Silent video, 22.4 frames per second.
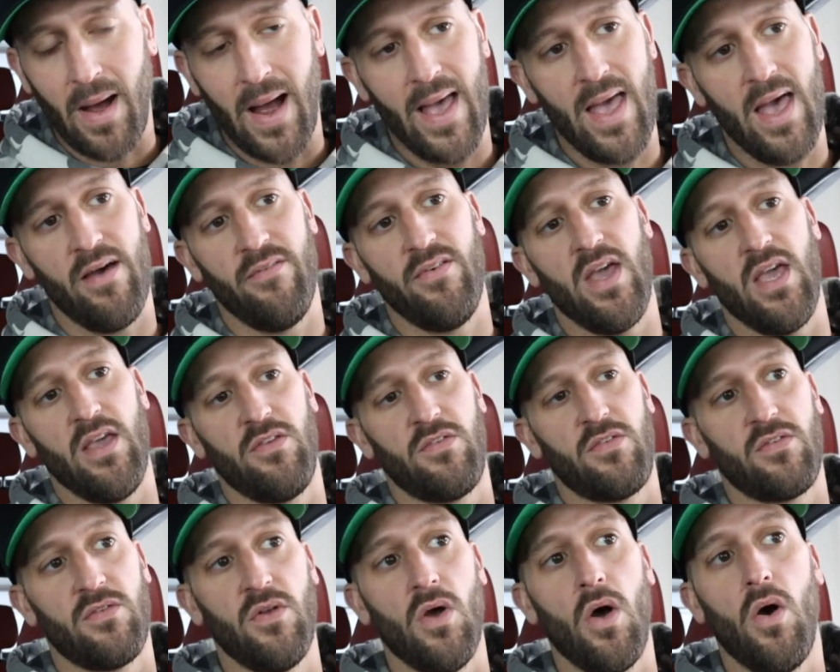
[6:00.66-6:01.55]
I have a
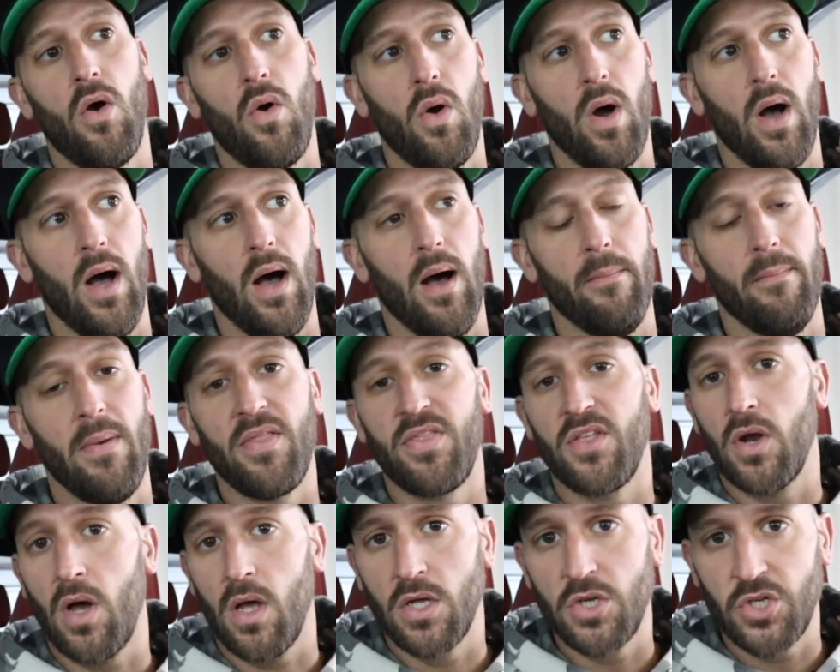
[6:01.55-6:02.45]
Snow
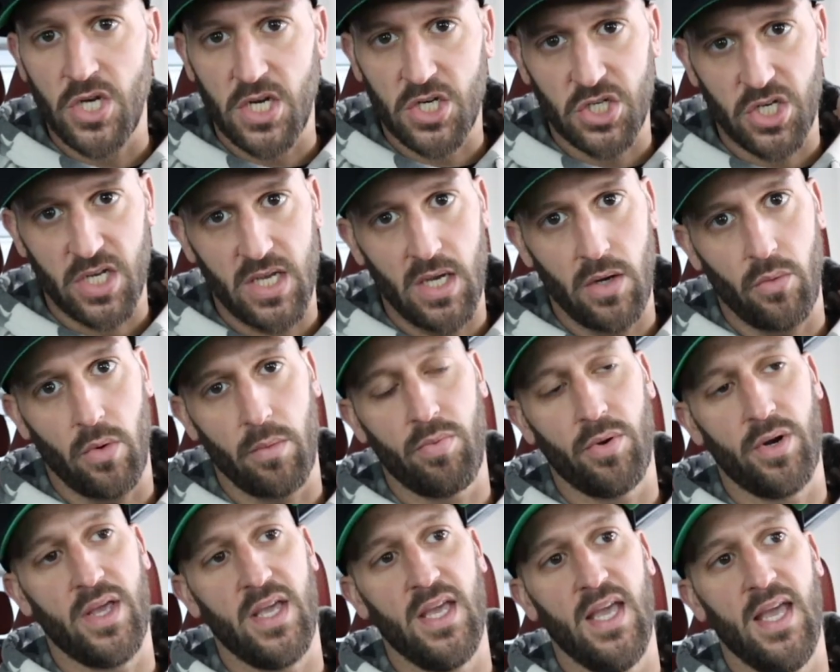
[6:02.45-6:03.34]
methanol injection kit we're
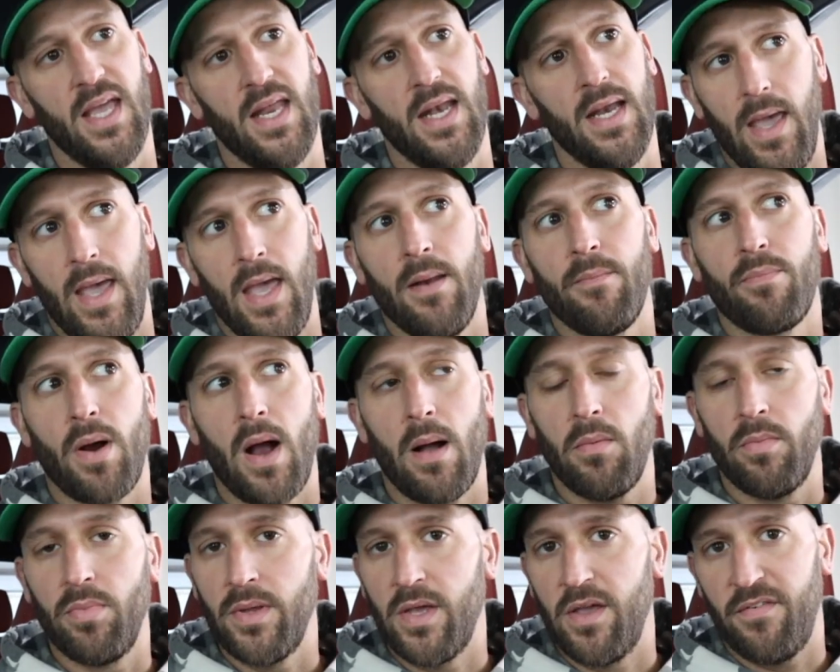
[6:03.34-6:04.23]
putting in, and
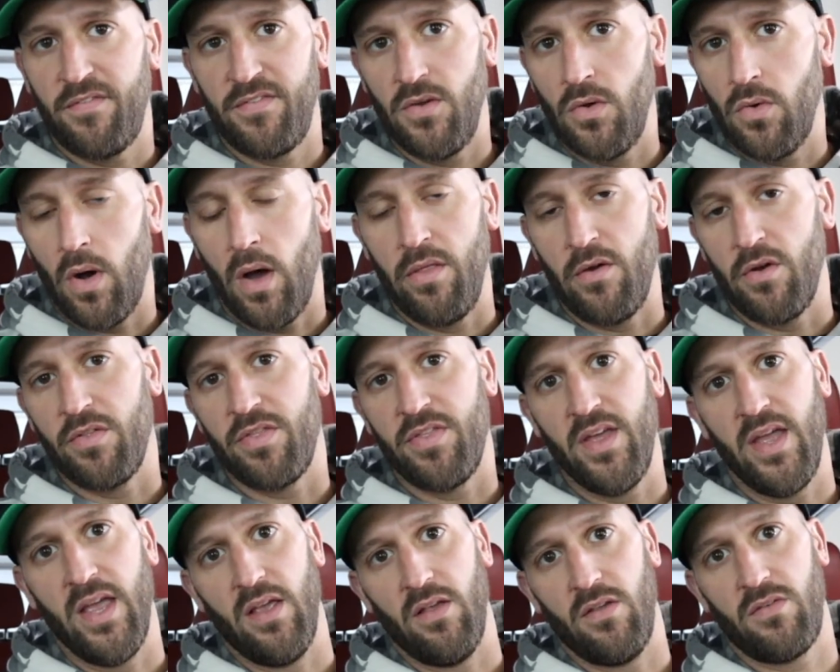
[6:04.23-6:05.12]
probably a few other
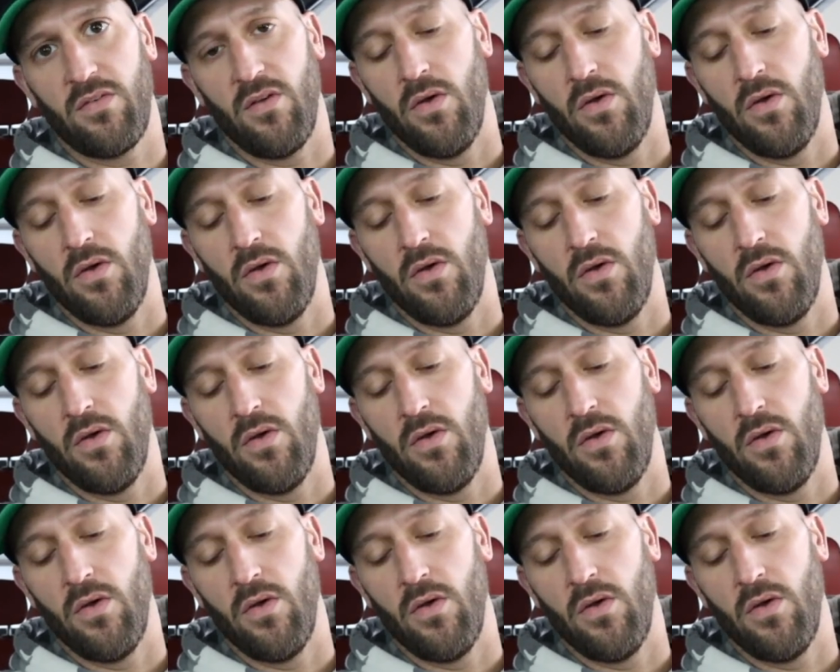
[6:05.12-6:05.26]
things.